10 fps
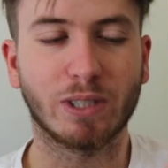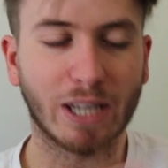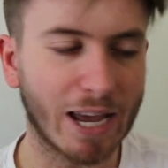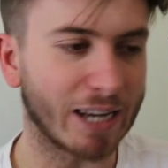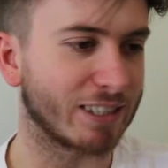
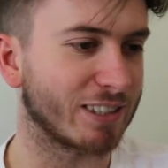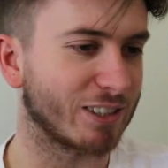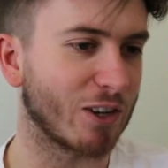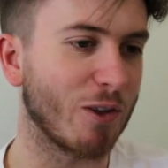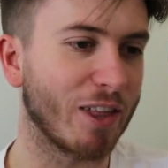Yes,
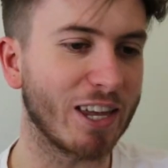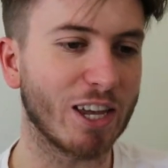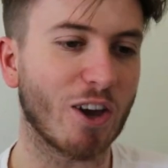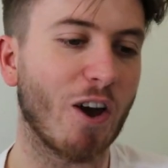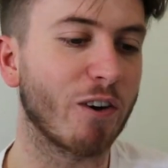so there
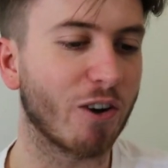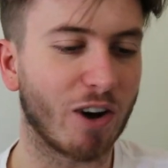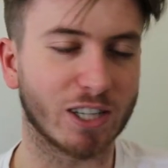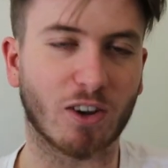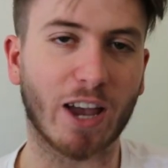you go
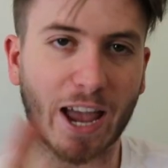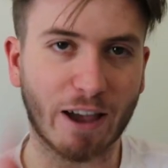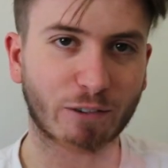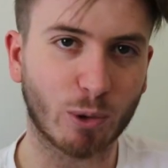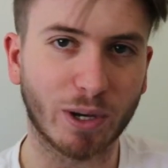guys, I
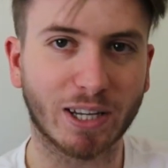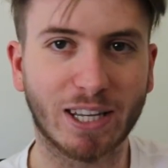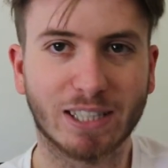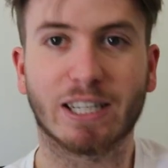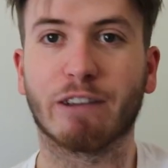have quit
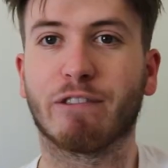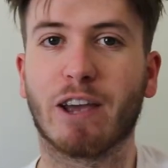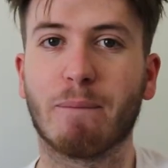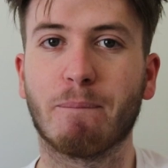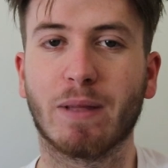Kiss
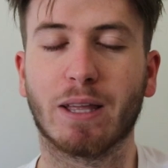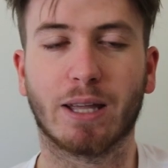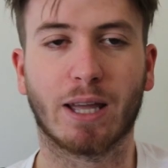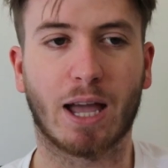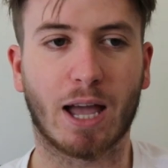FM.
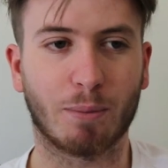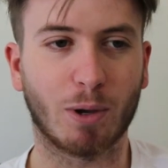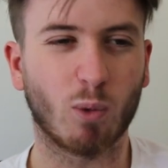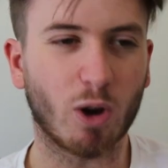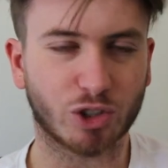
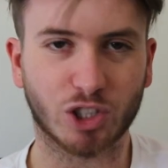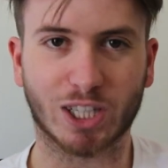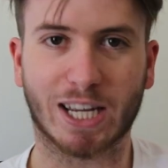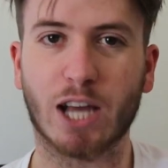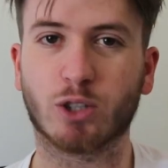It was just
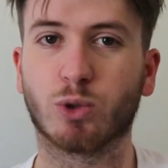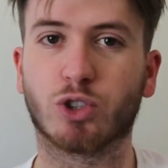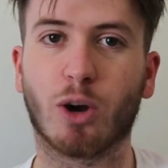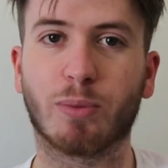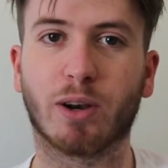a casual
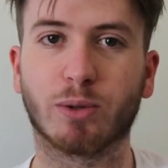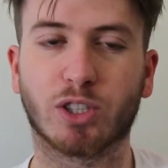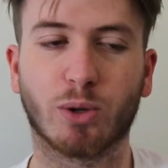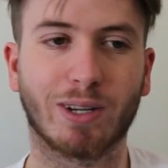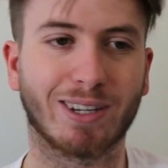job that I was
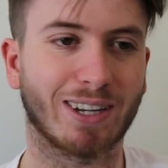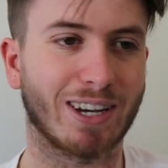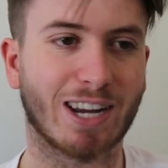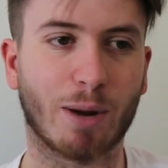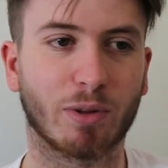doing
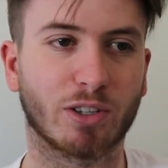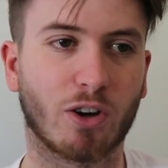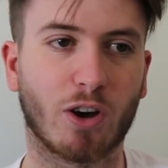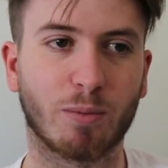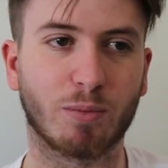a couple of
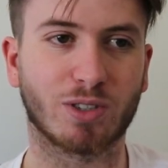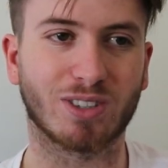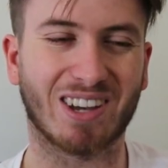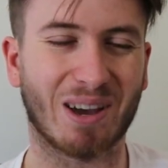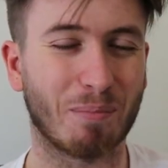times
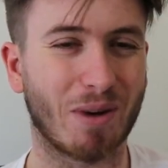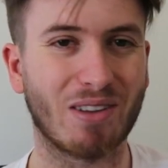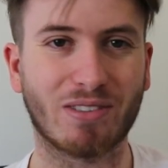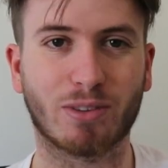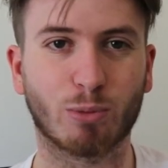a
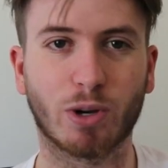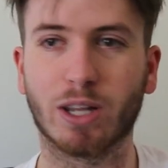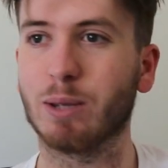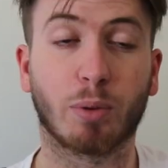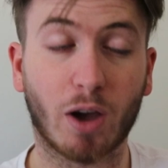month
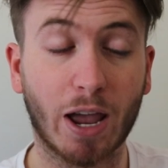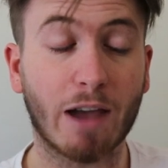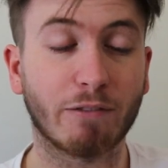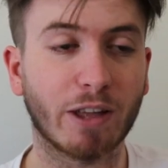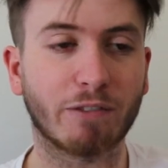really, but I
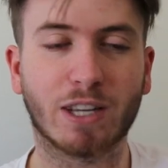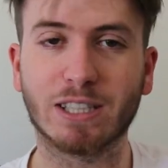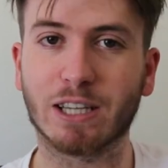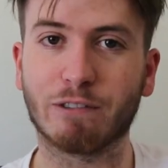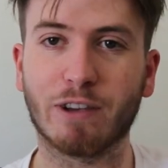have left
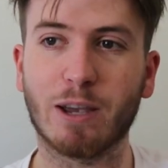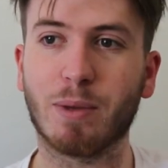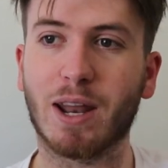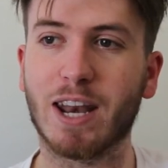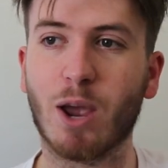Kiss
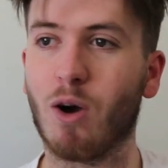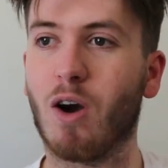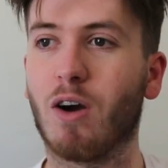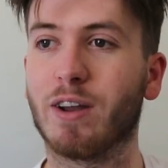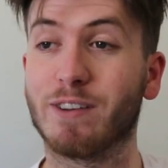FM, and now
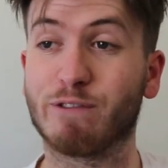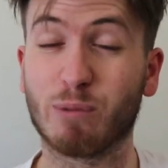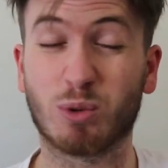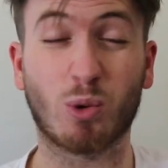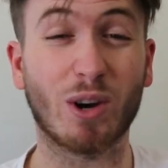
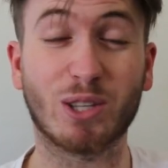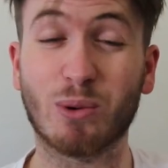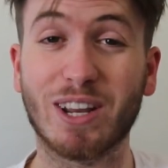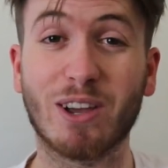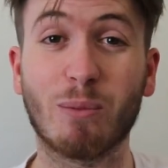from
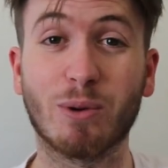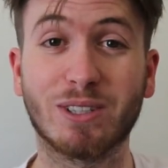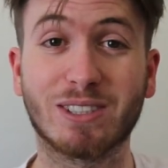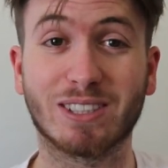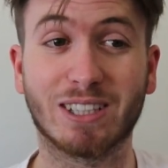2020
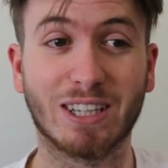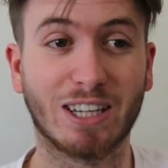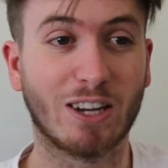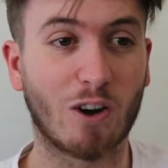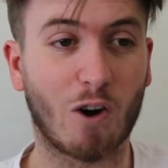onwards,
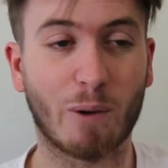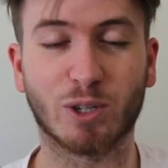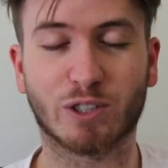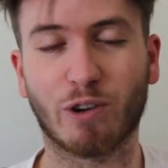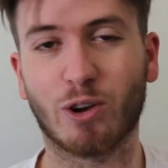I'm
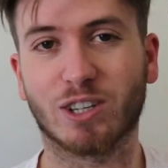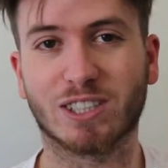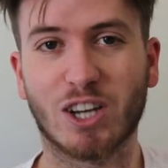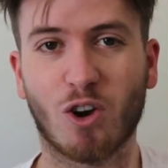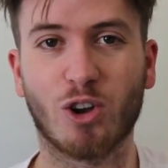just
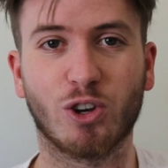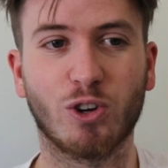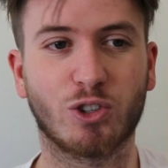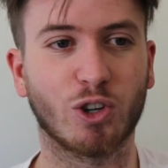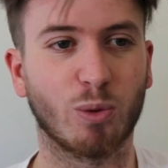focusing
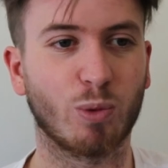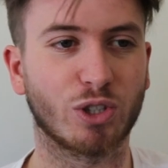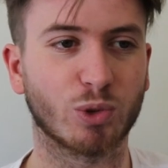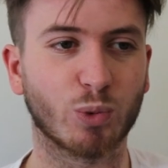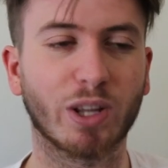YouTube,
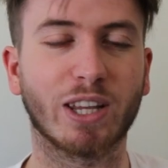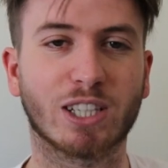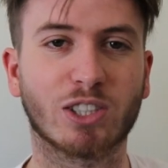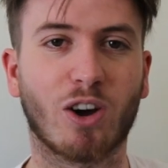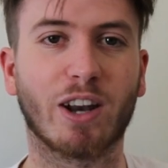which is really
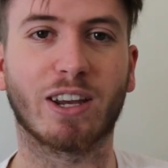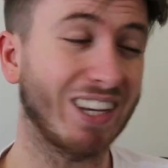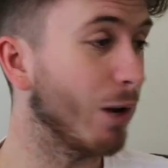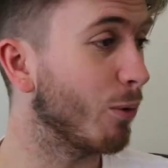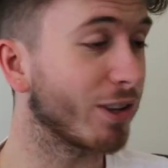exciting.
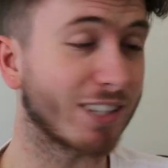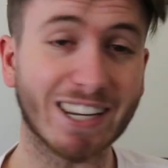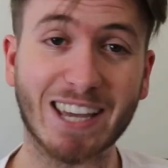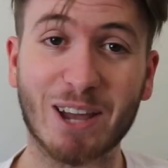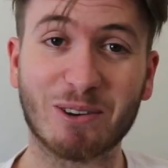Yeah, what a
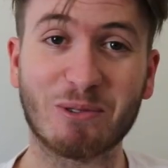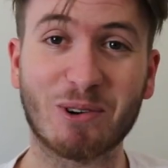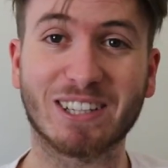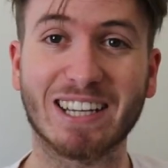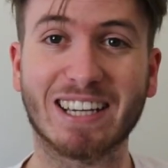
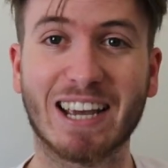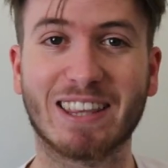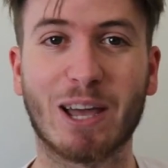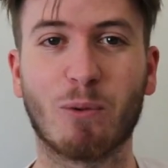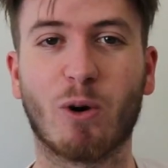
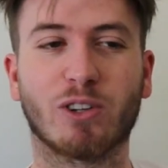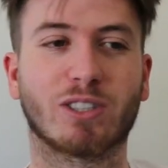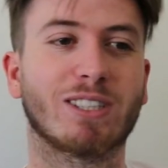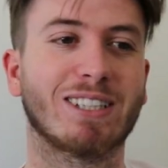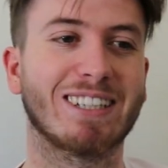decade that
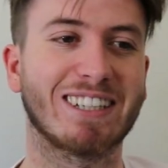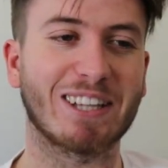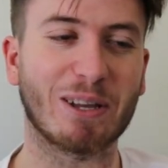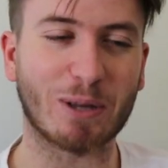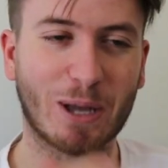was.
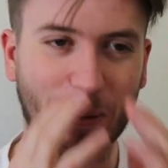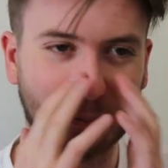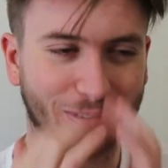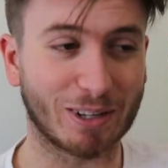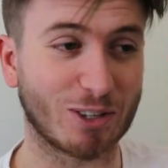That
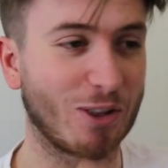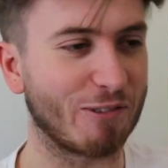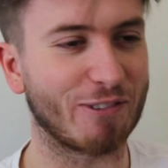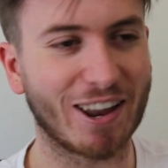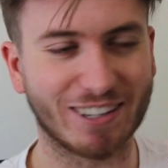was a lot
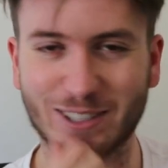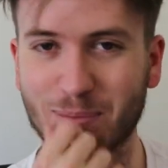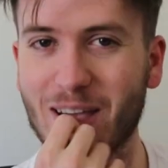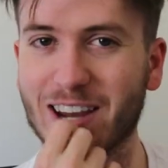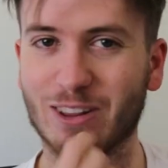of fun to
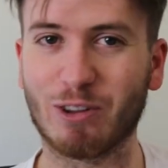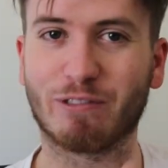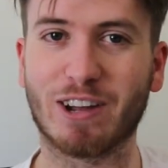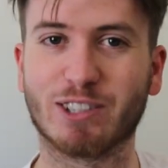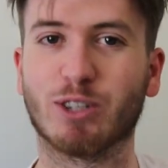make, a lot of
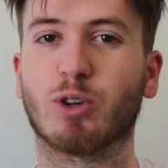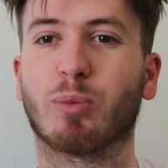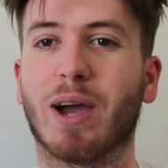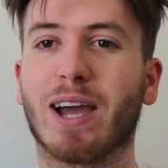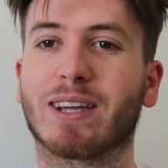fun to
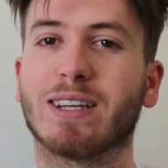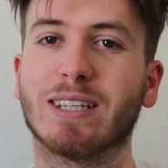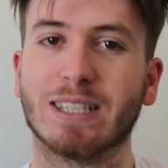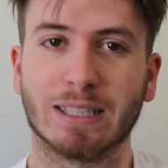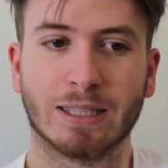look back.
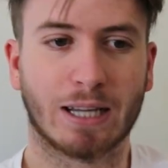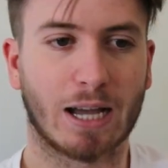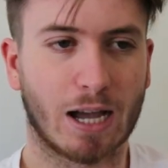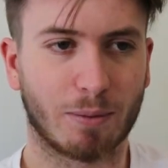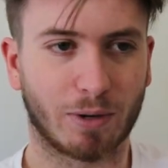
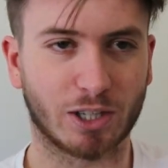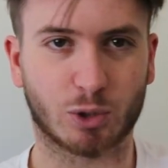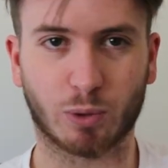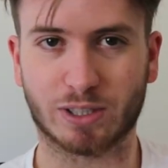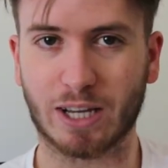I
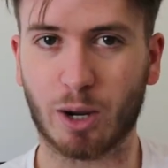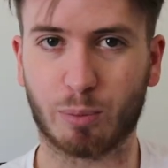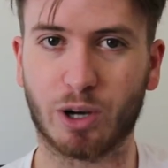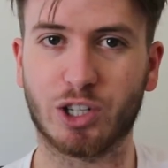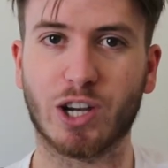just want to say I
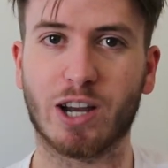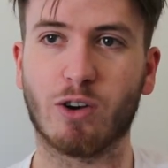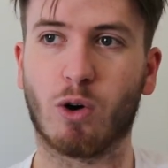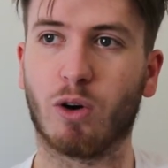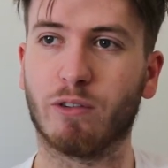appreciate